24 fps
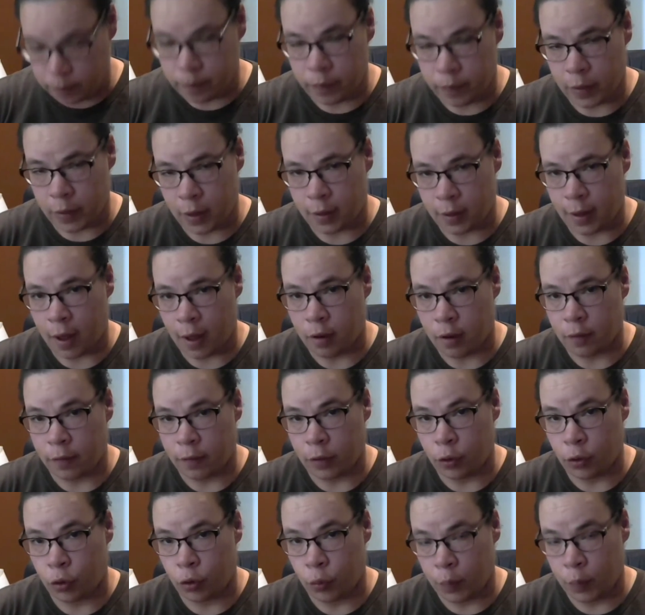It's out of
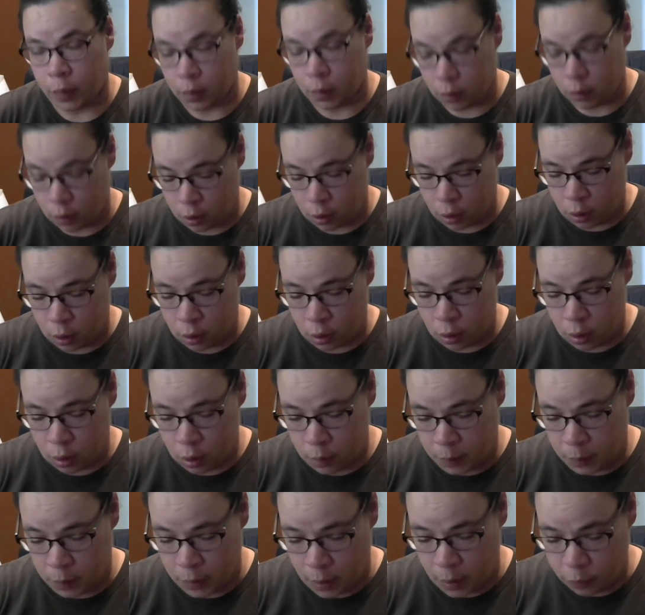the hoop.
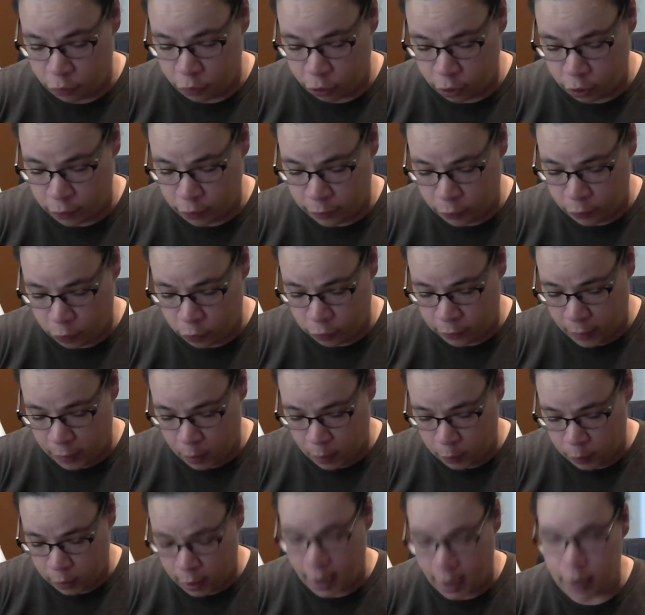But I'm just going to fold the
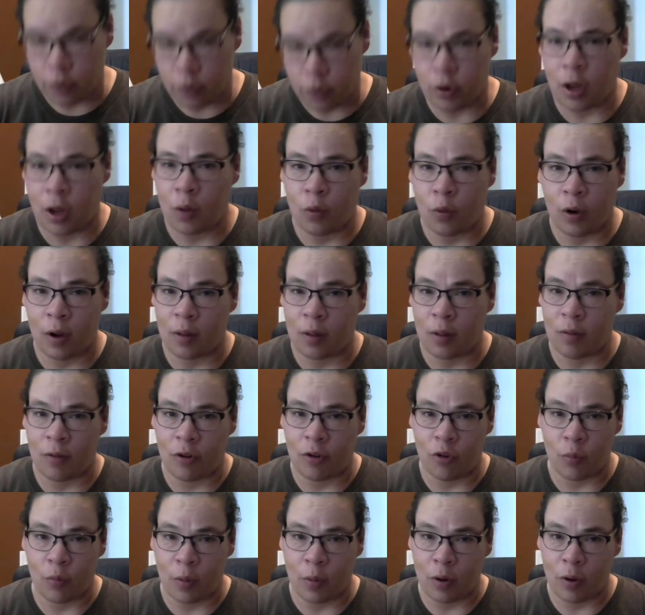fabric. I do not work on
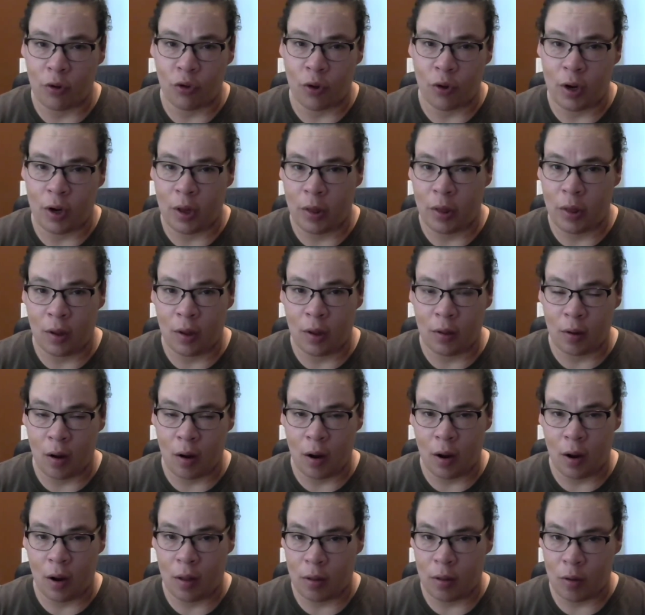stretcher bars or anything,
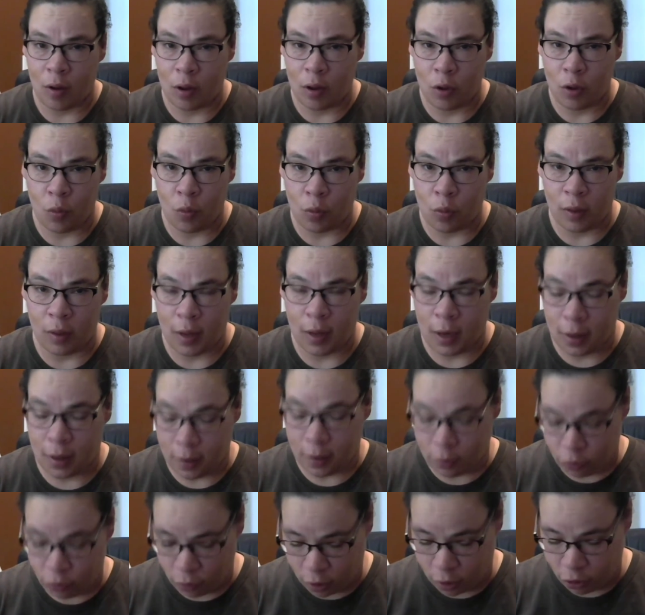sorry, so you won't see
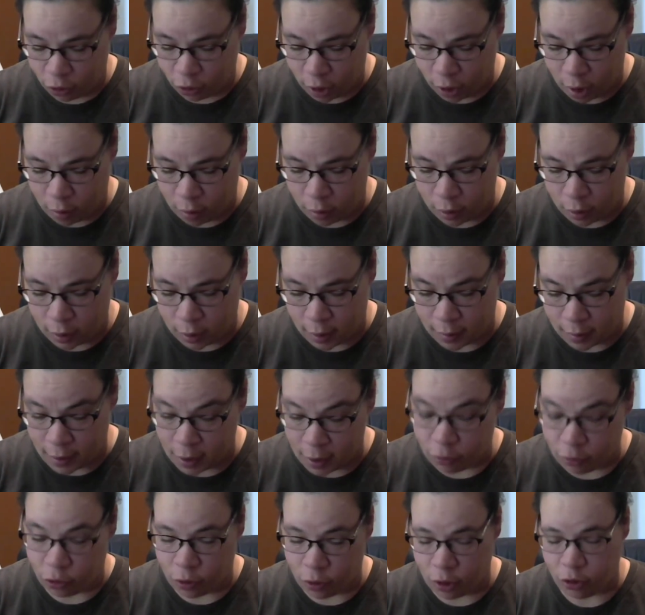anything stretched out unless I
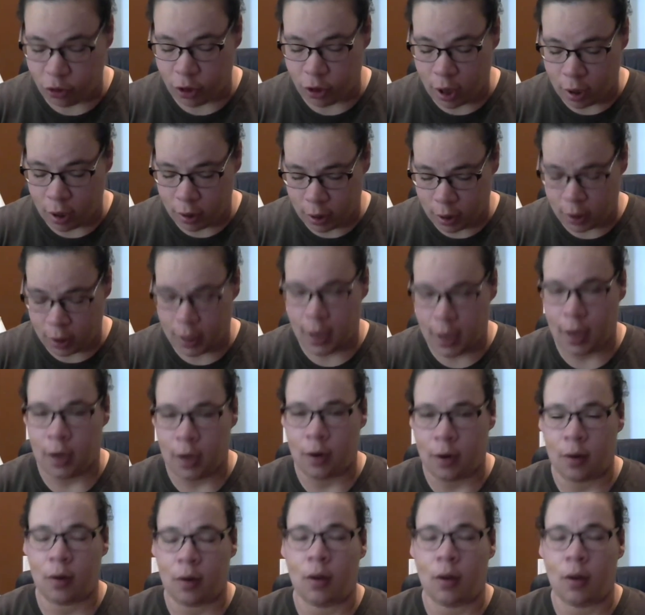stretch it out in hand.